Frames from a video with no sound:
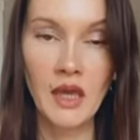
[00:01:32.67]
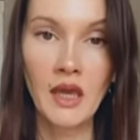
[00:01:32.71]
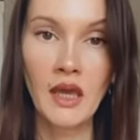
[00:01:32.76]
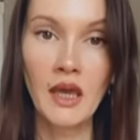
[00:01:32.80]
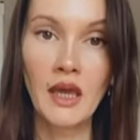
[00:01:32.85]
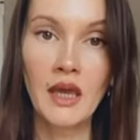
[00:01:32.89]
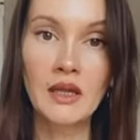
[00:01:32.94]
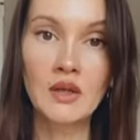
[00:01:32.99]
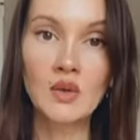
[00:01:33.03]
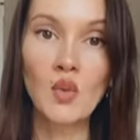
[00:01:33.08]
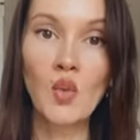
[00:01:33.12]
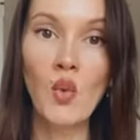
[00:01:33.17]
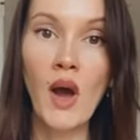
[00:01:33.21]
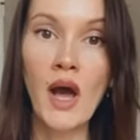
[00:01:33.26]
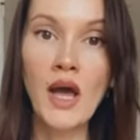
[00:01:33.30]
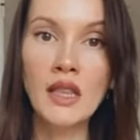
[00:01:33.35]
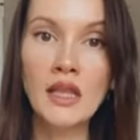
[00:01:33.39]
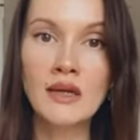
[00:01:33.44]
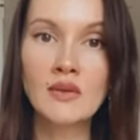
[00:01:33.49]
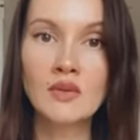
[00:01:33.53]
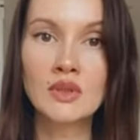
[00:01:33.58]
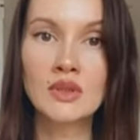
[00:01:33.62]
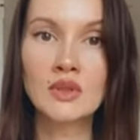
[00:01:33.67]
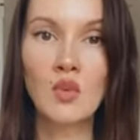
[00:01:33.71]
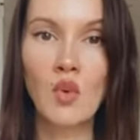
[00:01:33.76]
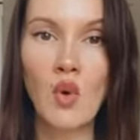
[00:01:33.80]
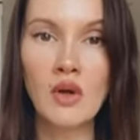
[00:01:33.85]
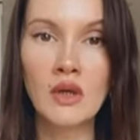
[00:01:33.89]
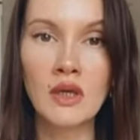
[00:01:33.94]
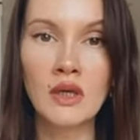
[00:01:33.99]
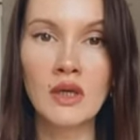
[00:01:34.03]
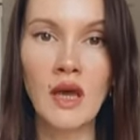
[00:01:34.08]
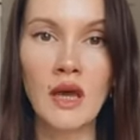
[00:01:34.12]
And while I was
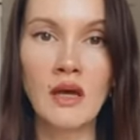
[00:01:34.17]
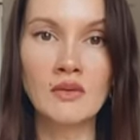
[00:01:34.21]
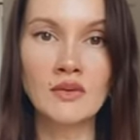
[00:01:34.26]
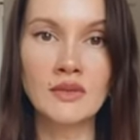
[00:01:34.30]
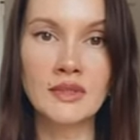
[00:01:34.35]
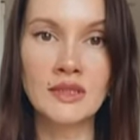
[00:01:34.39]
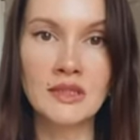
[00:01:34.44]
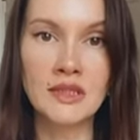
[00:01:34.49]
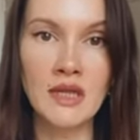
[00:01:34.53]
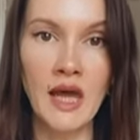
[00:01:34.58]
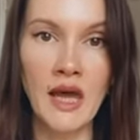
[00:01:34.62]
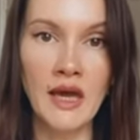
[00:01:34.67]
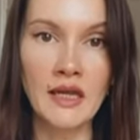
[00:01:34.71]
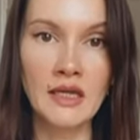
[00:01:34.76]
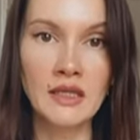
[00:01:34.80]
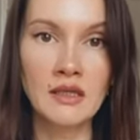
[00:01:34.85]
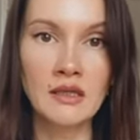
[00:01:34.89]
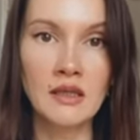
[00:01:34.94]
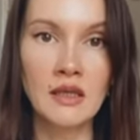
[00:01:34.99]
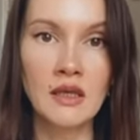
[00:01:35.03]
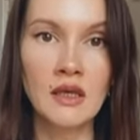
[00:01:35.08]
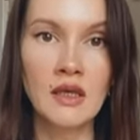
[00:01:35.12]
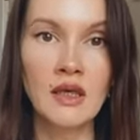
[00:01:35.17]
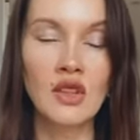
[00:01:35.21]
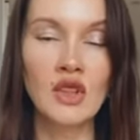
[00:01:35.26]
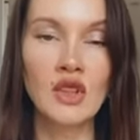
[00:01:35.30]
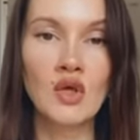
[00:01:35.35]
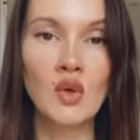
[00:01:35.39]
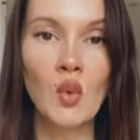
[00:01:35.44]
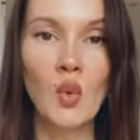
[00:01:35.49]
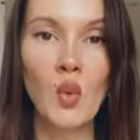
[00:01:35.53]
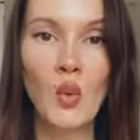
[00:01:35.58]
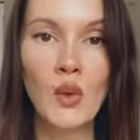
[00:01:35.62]
walking outside,
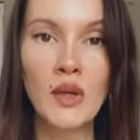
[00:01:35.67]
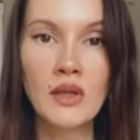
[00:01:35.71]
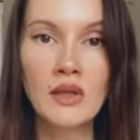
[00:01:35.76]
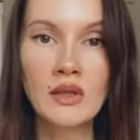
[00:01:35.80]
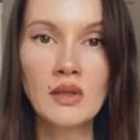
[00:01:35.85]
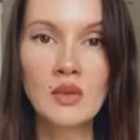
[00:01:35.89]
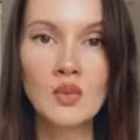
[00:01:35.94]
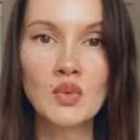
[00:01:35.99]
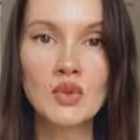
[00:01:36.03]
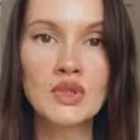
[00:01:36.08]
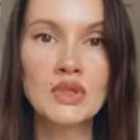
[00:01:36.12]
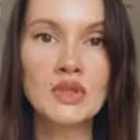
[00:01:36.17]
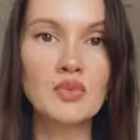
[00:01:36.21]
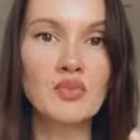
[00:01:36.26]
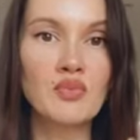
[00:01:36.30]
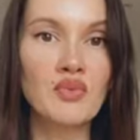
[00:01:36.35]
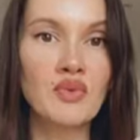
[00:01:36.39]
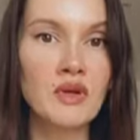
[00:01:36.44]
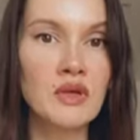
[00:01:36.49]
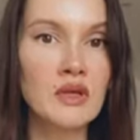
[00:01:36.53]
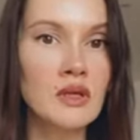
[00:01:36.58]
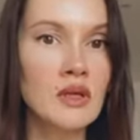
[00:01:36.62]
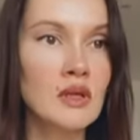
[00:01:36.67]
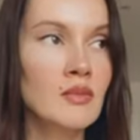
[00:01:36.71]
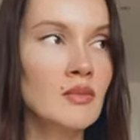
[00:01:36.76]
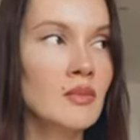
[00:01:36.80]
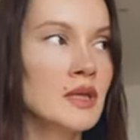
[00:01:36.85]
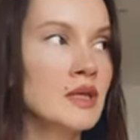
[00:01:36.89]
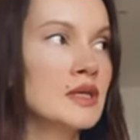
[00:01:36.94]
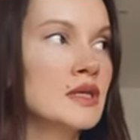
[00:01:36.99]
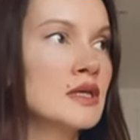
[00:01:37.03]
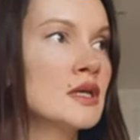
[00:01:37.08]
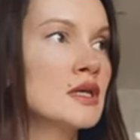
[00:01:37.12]
the wind was bringing
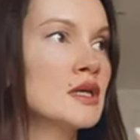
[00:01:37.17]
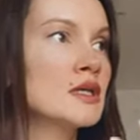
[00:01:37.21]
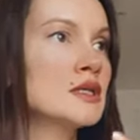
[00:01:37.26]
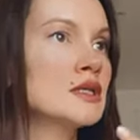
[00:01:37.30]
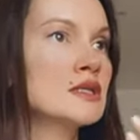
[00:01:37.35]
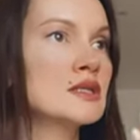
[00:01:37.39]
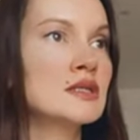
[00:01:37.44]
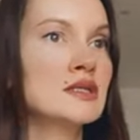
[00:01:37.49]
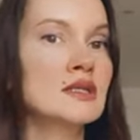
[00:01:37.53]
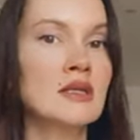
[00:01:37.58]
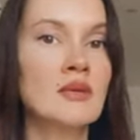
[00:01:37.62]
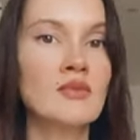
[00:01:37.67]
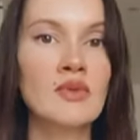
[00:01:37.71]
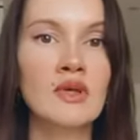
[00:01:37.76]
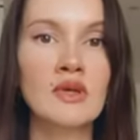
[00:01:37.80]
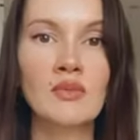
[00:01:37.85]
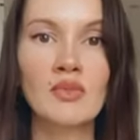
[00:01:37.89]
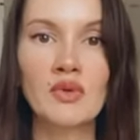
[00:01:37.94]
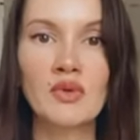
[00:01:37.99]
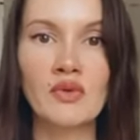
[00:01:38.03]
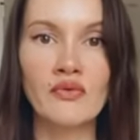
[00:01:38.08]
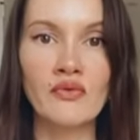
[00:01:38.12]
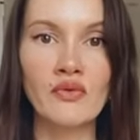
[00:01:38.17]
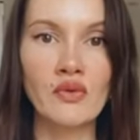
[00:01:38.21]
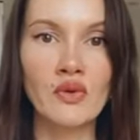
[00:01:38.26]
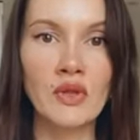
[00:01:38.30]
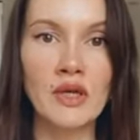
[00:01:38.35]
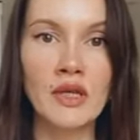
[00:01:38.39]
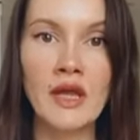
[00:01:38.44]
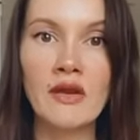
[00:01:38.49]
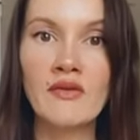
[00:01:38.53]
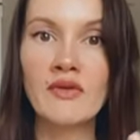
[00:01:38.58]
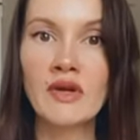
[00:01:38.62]
me something beautiful.
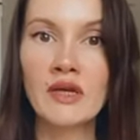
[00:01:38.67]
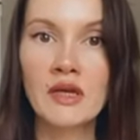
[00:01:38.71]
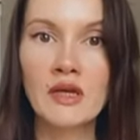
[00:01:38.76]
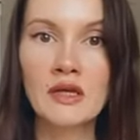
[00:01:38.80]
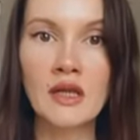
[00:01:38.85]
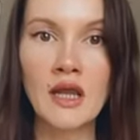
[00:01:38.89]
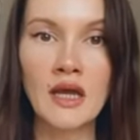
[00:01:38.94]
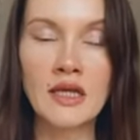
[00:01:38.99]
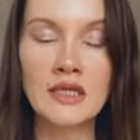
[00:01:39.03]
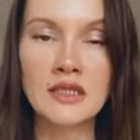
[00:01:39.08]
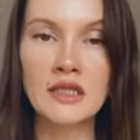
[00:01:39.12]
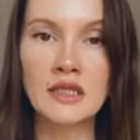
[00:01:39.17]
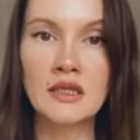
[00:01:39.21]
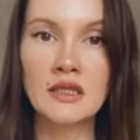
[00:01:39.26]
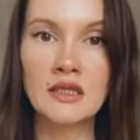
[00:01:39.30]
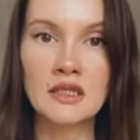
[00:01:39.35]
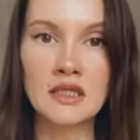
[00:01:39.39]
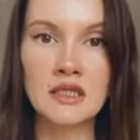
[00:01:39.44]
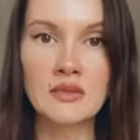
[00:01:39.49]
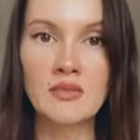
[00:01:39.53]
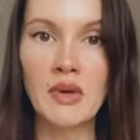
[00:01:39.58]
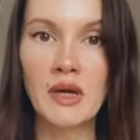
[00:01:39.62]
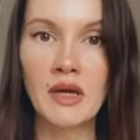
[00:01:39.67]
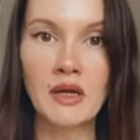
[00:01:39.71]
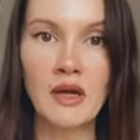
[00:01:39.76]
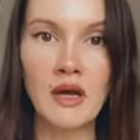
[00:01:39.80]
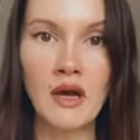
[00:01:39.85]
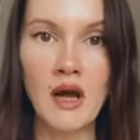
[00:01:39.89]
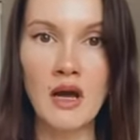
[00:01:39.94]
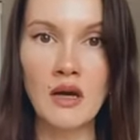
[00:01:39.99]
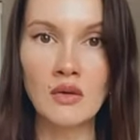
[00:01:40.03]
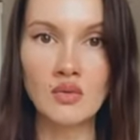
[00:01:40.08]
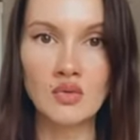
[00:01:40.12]
And I recognized that this is
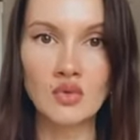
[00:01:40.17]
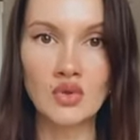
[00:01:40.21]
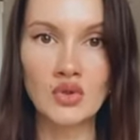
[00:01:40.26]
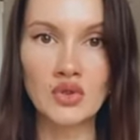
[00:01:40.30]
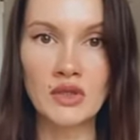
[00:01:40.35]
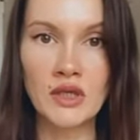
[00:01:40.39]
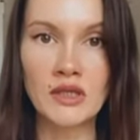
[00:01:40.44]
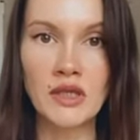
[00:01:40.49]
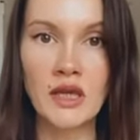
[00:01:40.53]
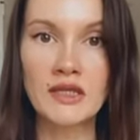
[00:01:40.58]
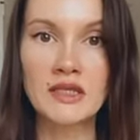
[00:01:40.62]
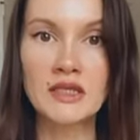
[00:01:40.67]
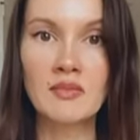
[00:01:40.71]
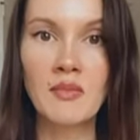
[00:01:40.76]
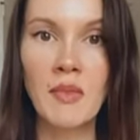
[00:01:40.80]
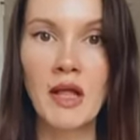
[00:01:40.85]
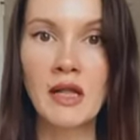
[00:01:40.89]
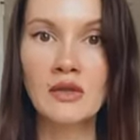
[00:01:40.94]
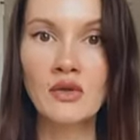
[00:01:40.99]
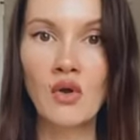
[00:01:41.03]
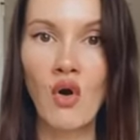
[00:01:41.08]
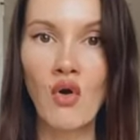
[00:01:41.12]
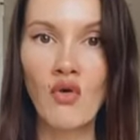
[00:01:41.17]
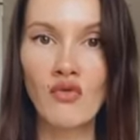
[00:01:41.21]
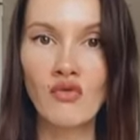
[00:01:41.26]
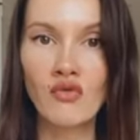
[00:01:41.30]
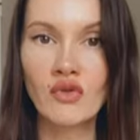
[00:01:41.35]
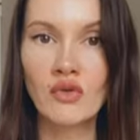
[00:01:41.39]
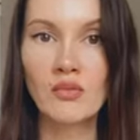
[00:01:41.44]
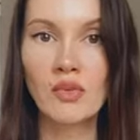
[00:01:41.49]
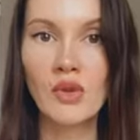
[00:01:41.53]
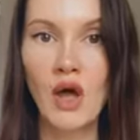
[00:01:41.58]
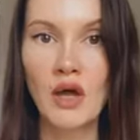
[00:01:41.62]
Baccarat Rouge that I smelled off
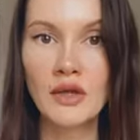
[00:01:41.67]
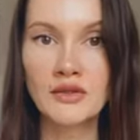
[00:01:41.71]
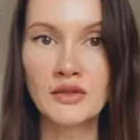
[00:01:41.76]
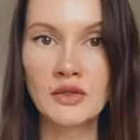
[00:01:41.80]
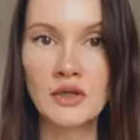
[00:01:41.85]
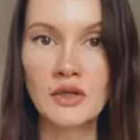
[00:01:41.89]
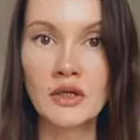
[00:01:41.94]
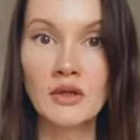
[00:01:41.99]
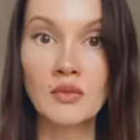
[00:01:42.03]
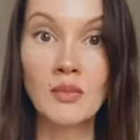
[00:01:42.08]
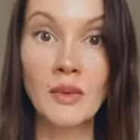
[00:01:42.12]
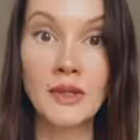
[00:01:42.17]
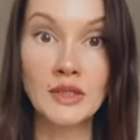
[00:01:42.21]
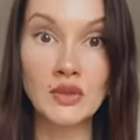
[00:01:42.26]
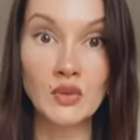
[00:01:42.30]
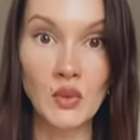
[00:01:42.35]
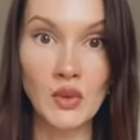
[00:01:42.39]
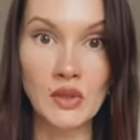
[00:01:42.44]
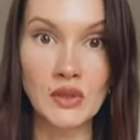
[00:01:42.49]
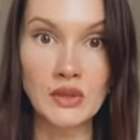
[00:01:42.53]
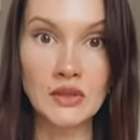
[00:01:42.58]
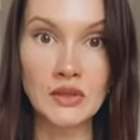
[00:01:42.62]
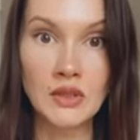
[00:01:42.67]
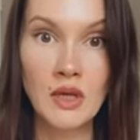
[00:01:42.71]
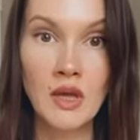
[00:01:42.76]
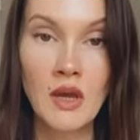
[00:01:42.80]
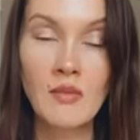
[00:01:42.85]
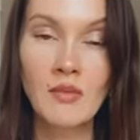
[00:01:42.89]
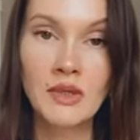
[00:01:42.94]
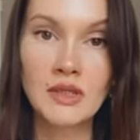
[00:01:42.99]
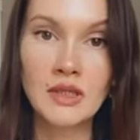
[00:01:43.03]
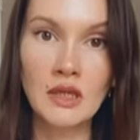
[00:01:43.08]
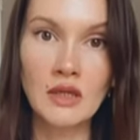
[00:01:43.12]
the blotter in my toilet.
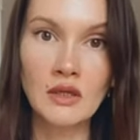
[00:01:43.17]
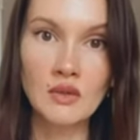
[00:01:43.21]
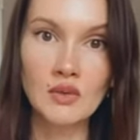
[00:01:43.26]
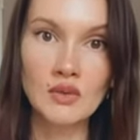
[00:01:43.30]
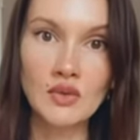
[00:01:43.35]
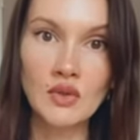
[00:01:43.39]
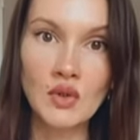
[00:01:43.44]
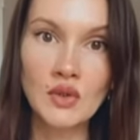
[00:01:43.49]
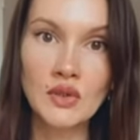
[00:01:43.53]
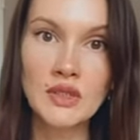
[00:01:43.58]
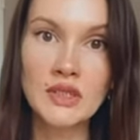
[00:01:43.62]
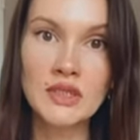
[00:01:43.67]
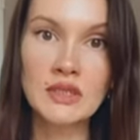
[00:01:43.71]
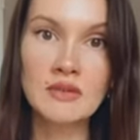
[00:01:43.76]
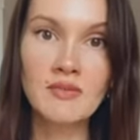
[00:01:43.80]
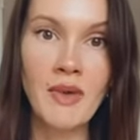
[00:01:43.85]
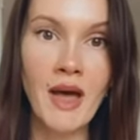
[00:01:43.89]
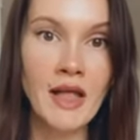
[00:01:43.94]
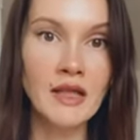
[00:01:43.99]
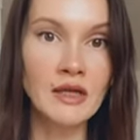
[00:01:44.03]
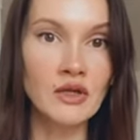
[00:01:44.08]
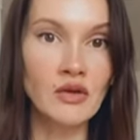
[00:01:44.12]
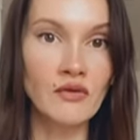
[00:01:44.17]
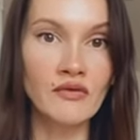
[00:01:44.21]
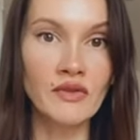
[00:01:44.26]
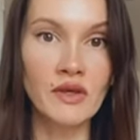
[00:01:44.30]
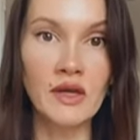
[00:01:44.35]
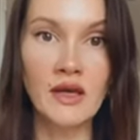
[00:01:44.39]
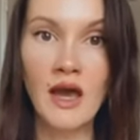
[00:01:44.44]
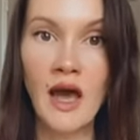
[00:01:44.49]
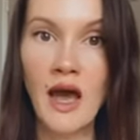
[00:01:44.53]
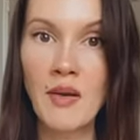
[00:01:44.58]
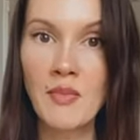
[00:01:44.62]
But I could not smell it off the
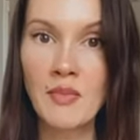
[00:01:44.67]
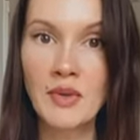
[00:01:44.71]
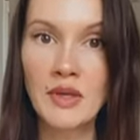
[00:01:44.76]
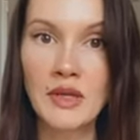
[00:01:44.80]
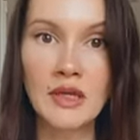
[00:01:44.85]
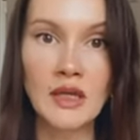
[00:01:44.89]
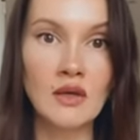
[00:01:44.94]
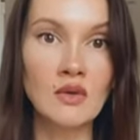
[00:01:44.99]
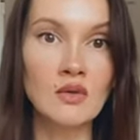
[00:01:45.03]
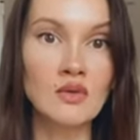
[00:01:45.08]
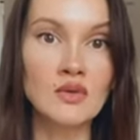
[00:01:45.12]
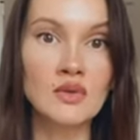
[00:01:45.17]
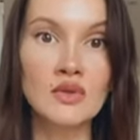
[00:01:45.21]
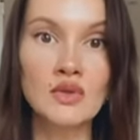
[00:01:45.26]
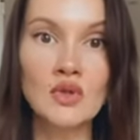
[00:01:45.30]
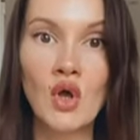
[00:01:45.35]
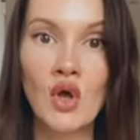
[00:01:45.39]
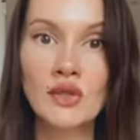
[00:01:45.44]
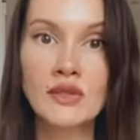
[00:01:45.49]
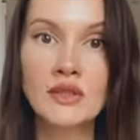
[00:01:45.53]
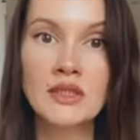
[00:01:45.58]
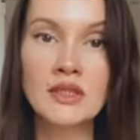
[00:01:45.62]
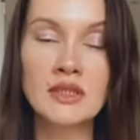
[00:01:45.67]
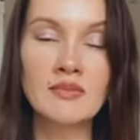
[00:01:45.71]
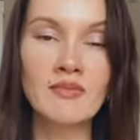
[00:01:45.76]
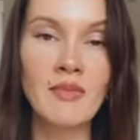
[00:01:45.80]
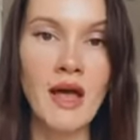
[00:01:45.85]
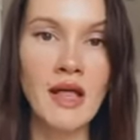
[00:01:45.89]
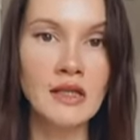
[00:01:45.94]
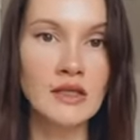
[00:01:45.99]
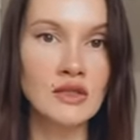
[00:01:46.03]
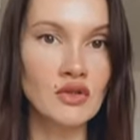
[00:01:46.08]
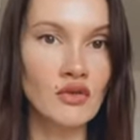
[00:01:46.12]
cup and I could not
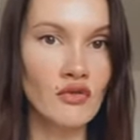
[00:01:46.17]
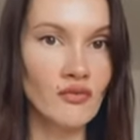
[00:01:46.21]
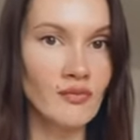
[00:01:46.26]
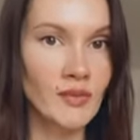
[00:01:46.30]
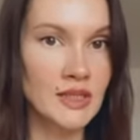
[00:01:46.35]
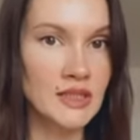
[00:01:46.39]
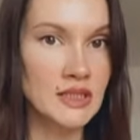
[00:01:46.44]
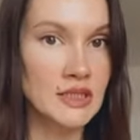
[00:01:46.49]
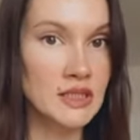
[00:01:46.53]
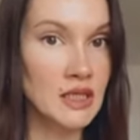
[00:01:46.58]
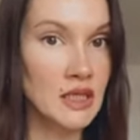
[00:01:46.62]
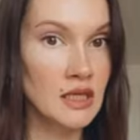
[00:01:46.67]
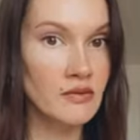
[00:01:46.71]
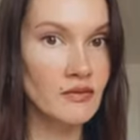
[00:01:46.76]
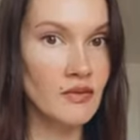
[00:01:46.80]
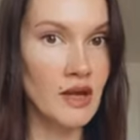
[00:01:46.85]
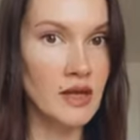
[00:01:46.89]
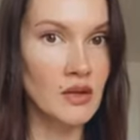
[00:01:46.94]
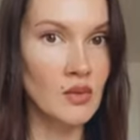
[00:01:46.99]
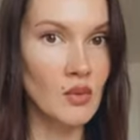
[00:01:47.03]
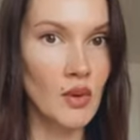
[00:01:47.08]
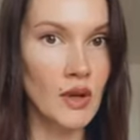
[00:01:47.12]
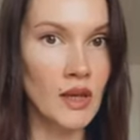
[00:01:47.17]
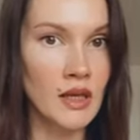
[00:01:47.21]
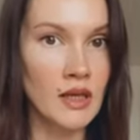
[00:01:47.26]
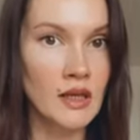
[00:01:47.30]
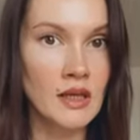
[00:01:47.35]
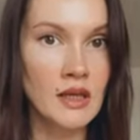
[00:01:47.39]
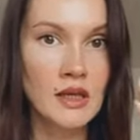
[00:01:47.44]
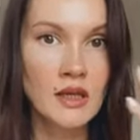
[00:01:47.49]
smell it off my skin right away.